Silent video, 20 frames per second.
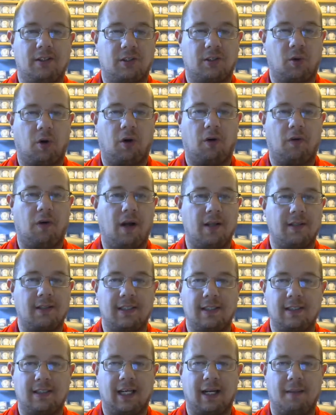score runs,
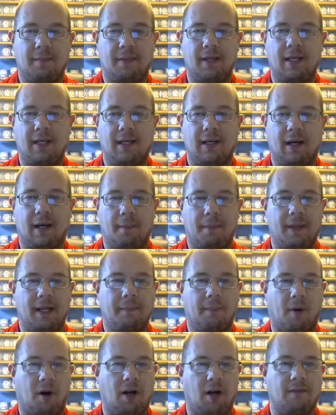he's going to be a
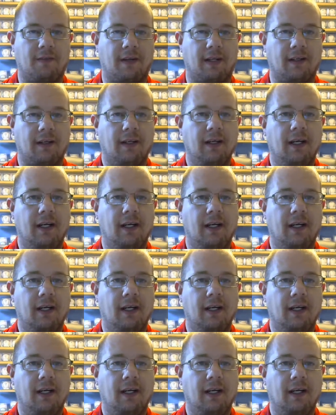big part of it.